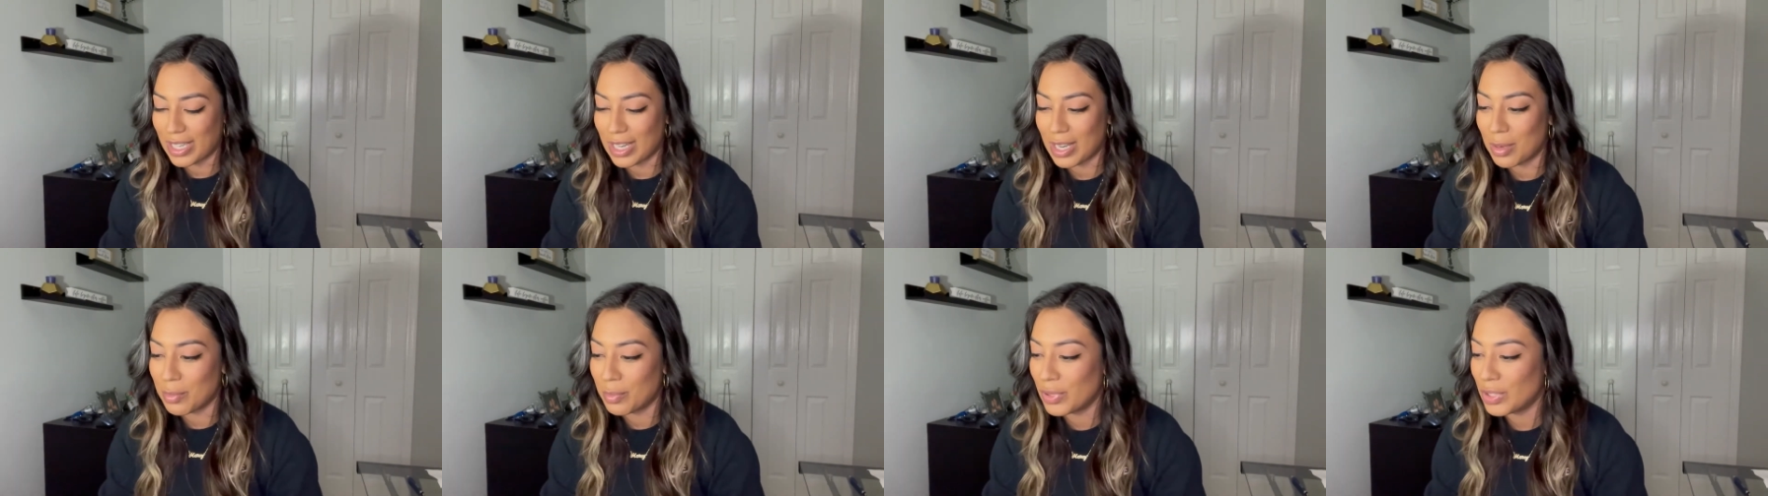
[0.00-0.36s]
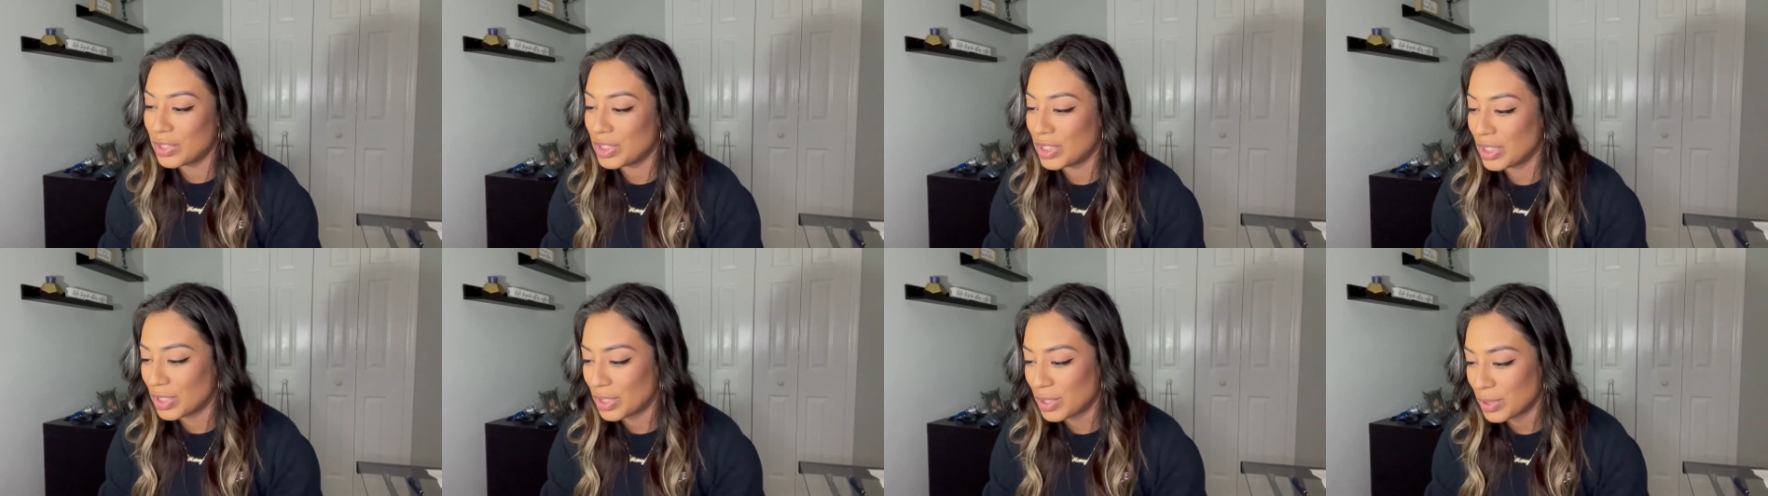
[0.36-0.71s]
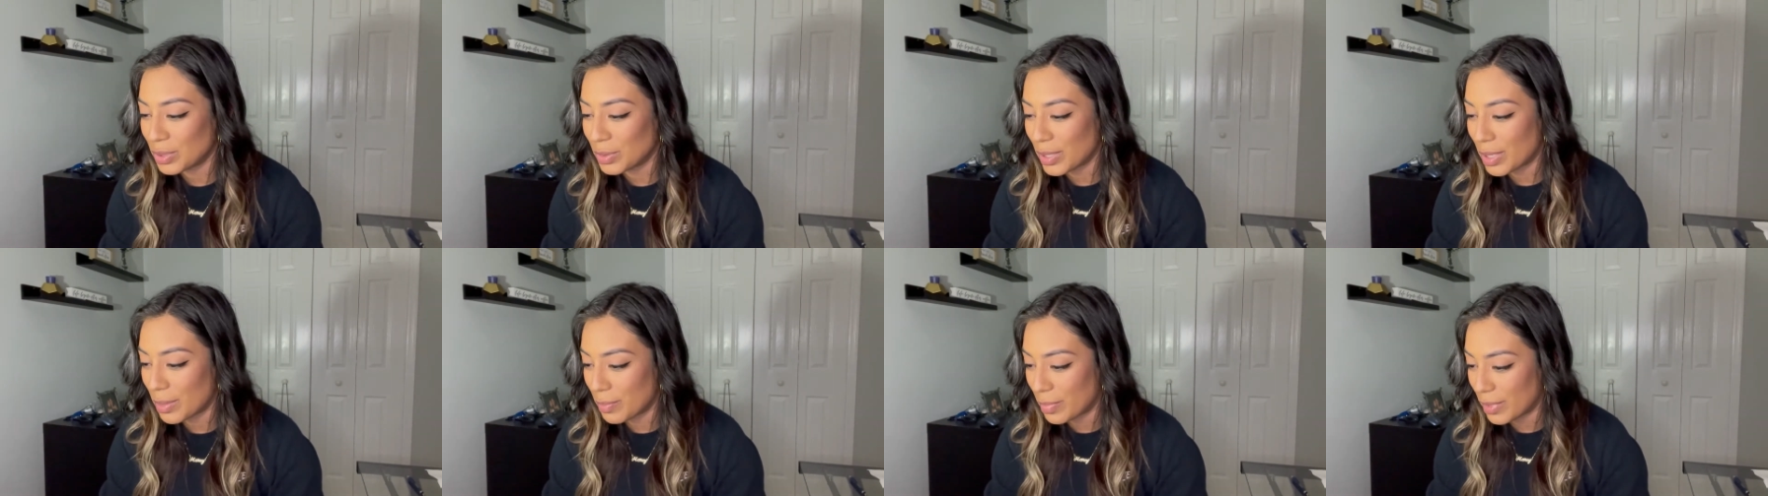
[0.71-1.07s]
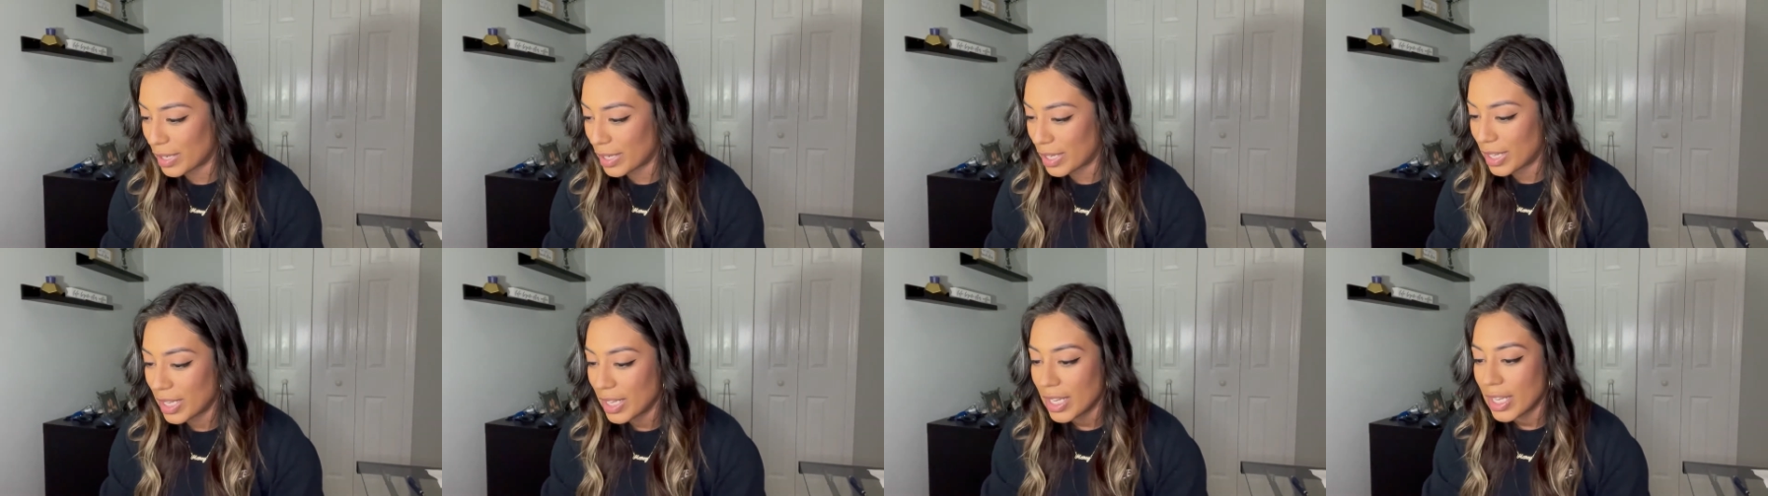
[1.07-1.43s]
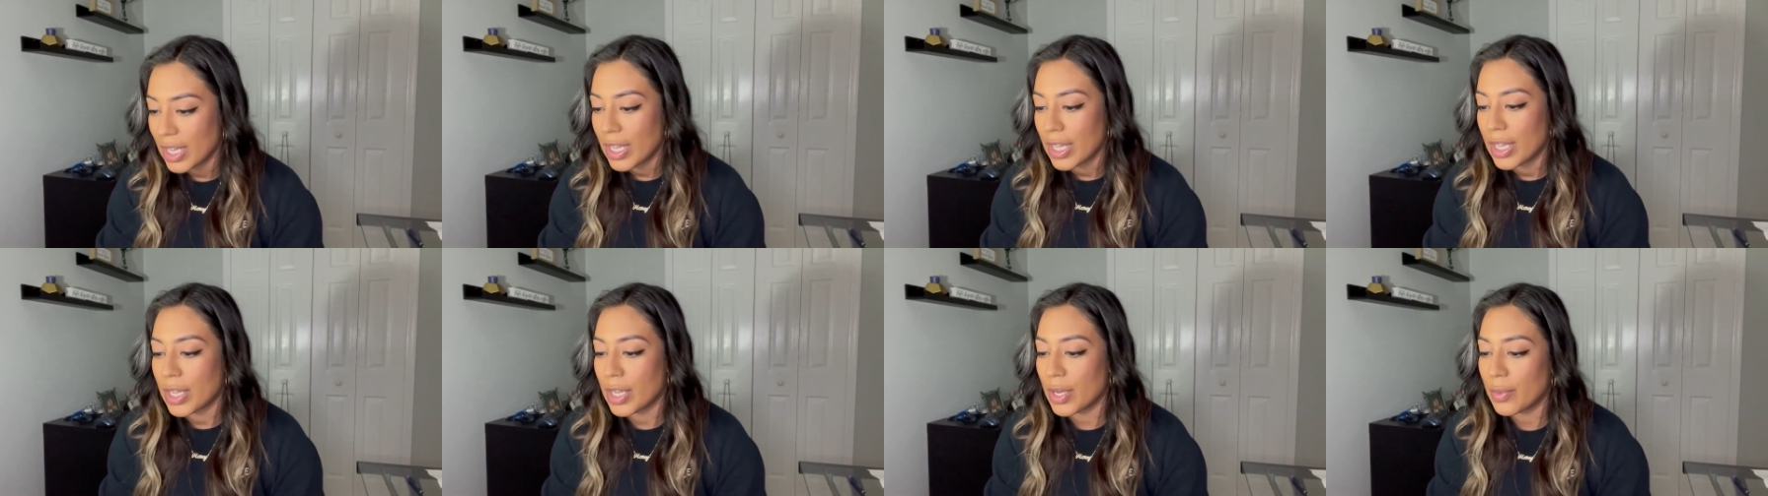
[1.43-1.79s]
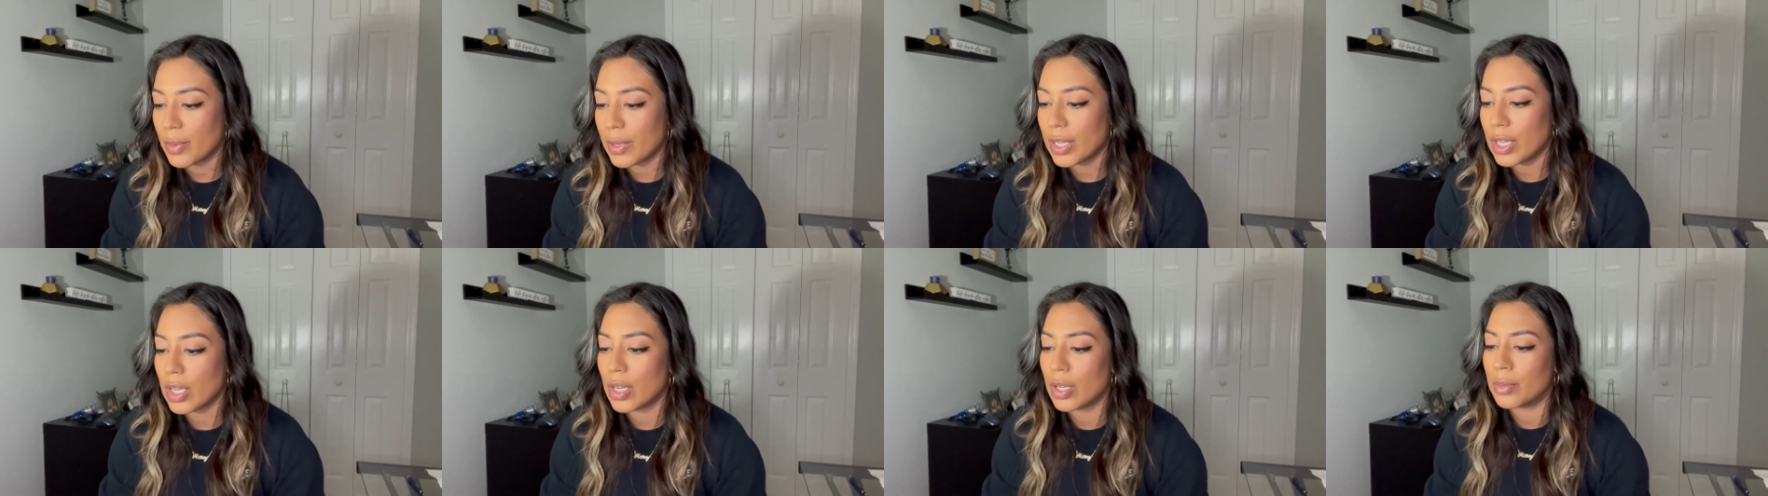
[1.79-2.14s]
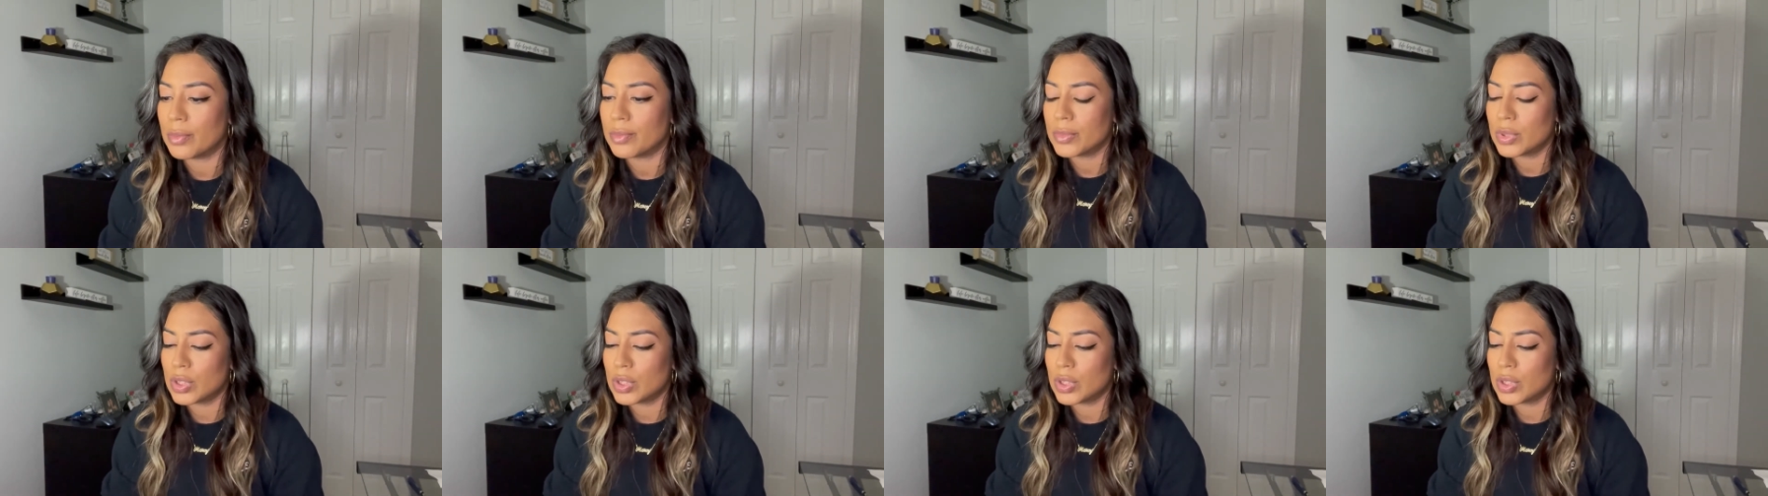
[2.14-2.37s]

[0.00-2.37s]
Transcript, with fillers: I'm pushing through it, but here we go.